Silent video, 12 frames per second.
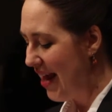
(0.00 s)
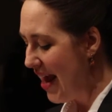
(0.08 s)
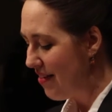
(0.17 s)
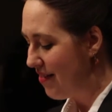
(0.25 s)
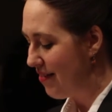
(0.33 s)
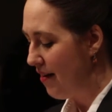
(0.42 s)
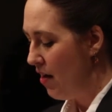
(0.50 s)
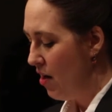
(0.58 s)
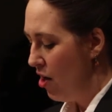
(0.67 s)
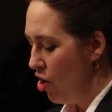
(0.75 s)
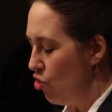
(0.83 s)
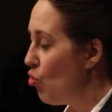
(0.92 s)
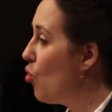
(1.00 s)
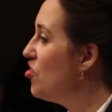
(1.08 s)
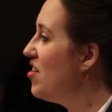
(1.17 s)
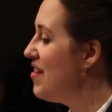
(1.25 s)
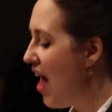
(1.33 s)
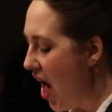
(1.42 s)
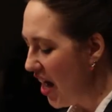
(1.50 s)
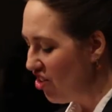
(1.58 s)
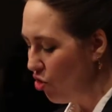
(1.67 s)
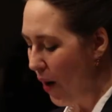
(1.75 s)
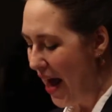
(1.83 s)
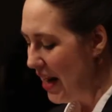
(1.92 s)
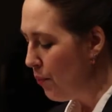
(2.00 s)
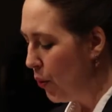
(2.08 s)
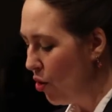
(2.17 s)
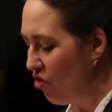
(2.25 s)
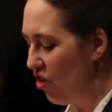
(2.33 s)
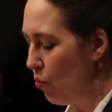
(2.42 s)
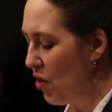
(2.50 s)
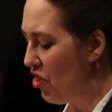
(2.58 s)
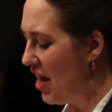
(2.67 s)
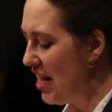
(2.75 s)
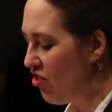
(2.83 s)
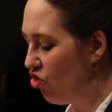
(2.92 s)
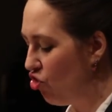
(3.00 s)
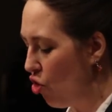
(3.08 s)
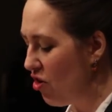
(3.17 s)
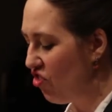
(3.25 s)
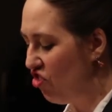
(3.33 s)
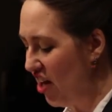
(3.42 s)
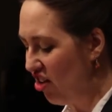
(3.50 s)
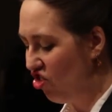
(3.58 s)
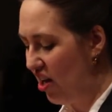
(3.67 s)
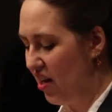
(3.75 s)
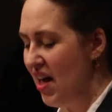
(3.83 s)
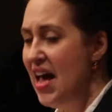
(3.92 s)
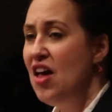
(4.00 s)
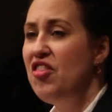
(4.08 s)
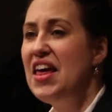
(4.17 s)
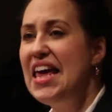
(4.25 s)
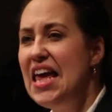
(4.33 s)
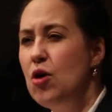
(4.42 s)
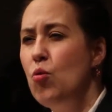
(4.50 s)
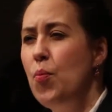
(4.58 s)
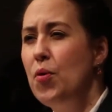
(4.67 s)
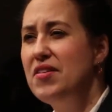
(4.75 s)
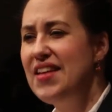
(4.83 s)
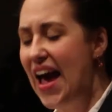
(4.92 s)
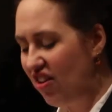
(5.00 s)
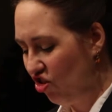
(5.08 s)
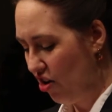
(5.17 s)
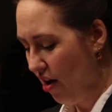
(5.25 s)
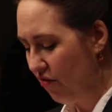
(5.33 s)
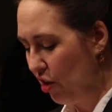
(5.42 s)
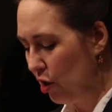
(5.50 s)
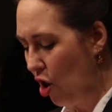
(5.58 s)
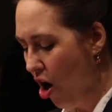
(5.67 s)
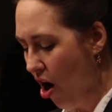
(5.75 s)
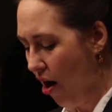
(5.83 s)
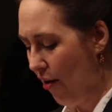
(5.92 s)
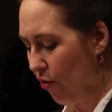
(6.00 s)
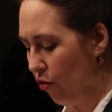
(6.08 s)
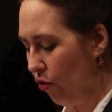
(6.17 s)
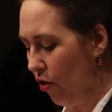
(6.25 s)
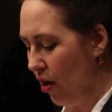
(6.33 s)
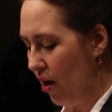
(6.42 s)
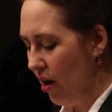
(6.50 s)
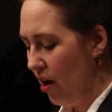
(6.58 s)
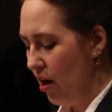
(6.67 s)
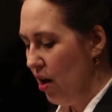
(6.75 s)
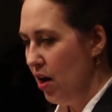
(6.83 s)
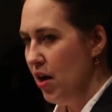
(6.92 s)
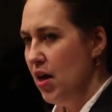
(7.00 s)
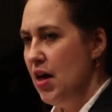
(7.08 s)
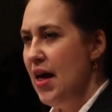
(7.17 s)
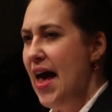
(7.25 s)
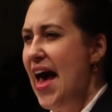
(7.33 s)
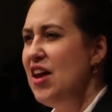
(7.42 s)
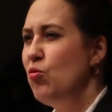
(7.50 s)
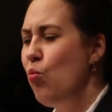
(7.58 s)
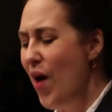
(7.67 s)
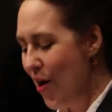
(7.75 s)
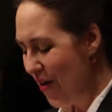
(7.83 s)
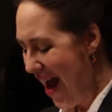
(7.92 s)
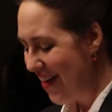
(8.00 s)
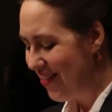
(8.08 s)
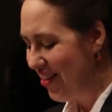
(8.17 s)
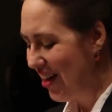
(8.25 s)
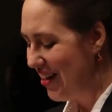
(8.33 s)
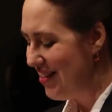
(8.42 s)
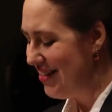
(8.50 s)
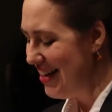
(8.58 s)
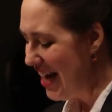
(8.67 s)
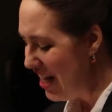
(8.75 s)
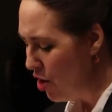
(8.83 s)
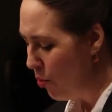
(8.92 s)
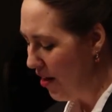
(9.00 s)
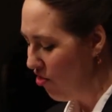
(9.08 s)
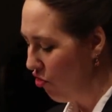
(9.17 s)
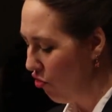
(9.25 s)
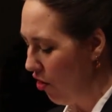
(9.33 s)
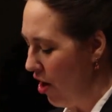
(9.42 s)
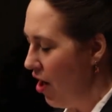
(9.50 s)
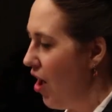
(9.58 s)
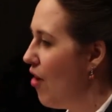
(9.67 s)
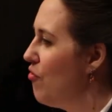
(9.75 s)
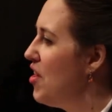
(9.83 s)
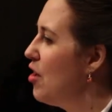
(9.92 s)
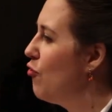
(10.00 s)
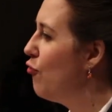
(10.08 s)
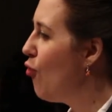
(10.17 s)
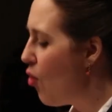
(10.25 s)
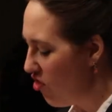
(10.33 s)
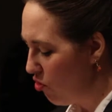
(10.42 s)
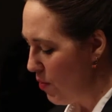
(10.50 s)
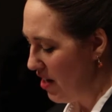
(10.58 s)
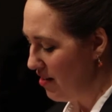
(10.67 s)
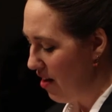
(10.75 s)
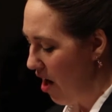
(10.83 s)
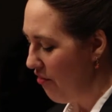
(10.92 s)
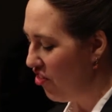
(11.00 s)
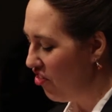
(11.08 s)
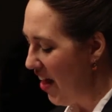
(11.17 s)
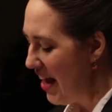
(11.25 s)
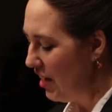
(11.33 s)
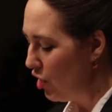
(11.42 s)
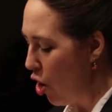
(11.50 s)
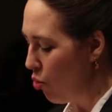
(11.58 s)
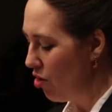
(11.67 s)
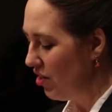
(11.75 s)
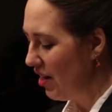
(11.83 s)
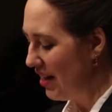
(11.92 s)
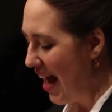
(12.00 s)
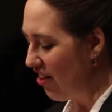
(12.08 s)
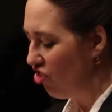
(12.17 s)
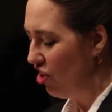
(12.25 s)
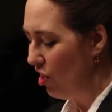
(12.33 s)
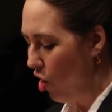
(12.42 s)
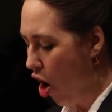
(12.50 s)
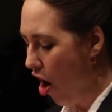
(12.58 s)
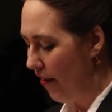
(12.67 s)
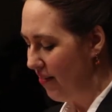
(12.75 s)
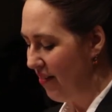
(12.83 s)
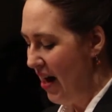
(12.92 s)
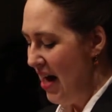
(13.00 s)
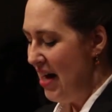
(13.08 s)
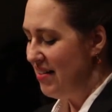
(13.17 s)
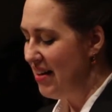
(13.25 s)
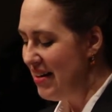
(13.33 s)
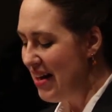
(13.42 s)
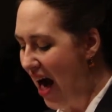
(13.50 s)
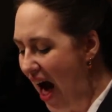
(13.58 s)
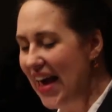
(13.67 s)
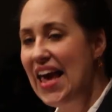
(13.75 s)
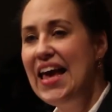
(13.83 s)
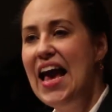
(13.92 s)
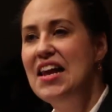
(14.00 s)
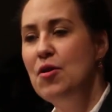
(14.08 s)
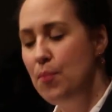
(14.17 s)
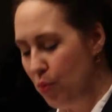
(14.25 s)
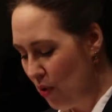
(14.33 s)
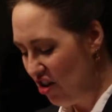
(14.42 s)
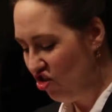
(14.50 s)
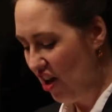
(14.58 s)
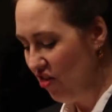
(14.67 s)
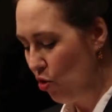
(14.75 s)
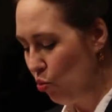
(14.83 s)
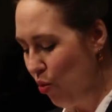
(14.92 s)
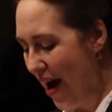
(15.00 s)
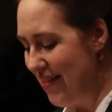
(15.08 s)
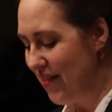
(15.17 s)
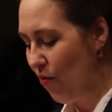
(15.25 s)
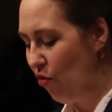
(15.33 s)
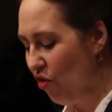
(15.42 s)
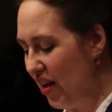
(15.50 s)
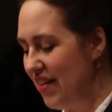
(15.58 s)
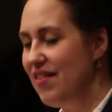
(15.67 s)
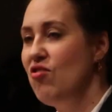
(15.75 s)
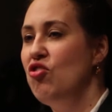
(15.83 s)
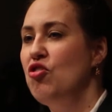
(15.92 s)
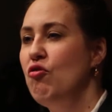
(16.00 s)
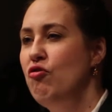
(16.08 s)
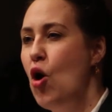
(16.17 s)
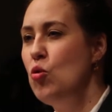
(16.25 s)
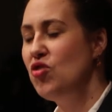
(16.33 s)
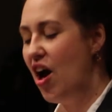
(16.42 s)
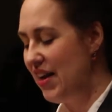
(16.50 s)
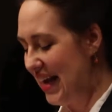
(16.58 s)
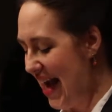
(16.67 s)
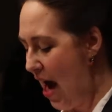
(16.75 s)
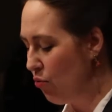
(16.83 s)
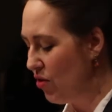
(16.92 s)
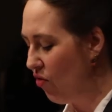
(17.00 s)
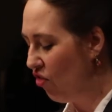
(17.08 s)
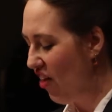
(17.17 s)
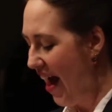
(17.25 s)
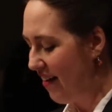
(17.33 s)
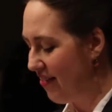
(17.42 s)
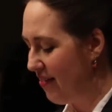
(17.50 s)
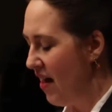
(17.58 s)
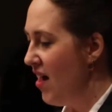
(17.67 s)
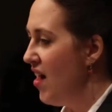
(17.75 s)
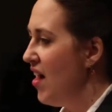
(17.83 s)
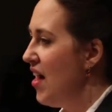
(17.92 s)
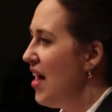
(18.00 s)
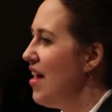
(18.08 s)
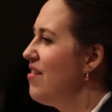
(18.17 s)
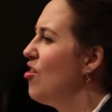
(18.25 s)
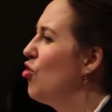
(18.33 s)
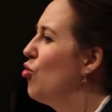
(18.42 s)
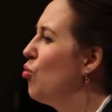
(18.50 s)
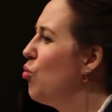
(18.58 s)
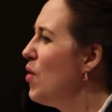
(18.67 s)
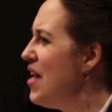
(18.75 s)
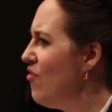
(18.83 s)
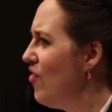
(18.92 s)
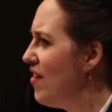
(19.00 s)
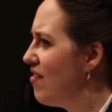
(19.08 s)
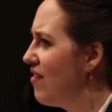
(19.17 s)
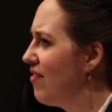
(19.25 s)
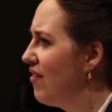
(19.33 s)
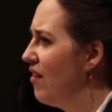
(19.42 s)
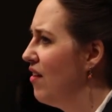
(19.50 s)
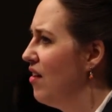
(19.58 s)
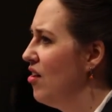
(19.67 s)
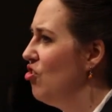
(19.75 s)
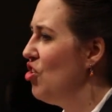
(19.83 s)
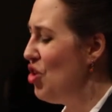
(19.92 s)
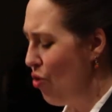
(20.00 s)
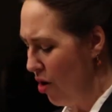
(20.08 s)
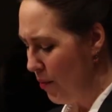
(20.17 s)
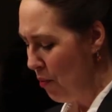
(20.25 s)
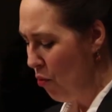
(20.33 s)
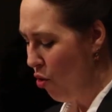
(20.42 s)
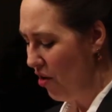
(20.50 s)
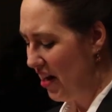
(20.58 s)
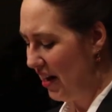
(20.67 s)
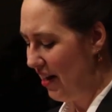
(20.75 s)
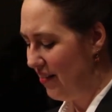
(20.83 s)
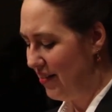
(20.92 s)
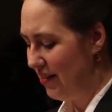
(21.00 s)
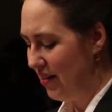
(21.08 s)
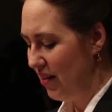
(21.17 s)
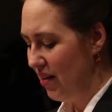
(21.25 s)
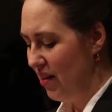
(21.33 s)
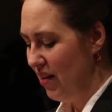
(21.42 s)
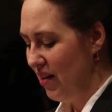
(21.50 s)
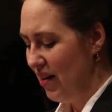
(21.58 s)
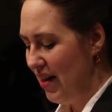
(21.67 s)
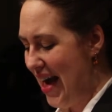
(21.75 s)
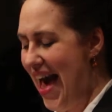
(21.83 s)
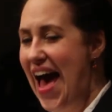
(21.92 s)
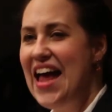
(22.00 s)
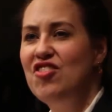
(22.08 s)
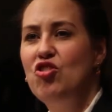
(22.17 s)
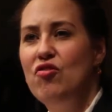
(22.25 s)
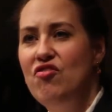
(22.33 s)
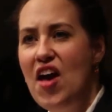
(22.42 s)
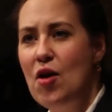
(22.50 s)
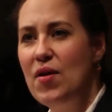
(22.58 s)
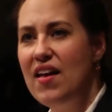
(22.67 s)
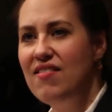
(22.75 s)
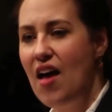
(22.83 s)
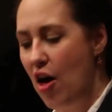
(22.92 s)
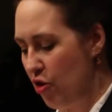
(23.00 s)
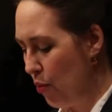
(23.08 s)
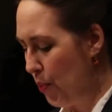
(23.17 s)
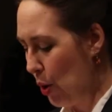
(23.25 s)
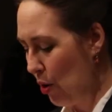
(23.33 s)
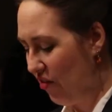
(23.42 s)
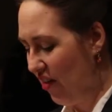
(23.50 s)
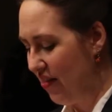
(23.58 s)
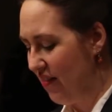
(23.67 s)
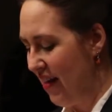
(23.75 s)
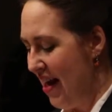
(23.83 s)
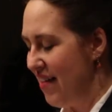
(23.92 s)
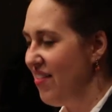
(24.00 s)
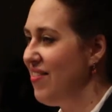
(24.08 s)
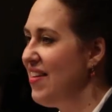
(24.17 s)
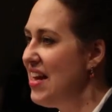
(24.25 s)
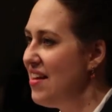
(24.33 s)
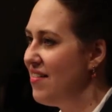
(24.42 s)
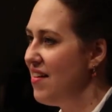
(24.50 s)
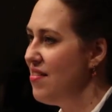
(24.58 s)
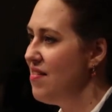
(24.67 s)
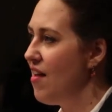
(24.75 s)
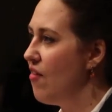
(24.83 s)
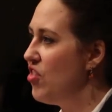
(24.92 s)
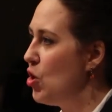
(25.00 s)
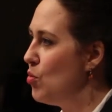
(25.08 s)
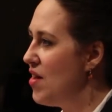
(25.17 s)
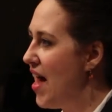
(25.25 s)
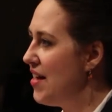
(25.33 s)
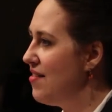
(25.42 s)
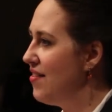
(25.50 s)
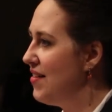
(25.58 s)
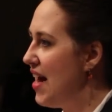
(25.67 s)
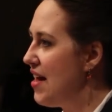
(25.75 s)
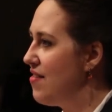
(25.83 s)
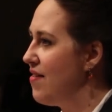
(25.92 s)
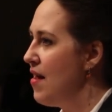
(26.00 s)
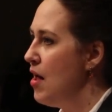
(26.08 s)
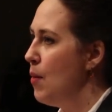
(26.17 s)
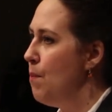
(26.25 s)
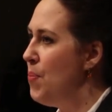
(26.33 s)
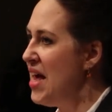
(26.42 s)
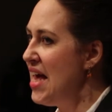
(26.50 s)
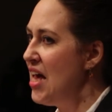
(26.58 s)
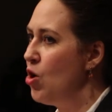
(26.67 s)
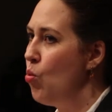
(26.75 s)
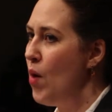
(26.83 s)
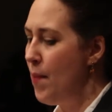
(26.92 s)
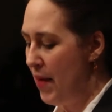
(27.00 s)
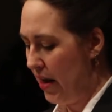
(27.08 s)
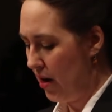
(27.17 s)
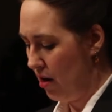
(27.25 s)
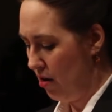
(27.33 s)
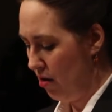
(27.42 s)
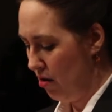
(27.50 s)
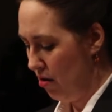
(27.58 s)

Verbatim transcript: States nor deny to any person within its jurisdiction the equal protection of the laws. And whereas the continuance of the enforcement of said local election laws, denying and abridging the rights of citizens to vote on account of sex, is a grievance to your memorialists and to various other persons, citizens of the United States, being women,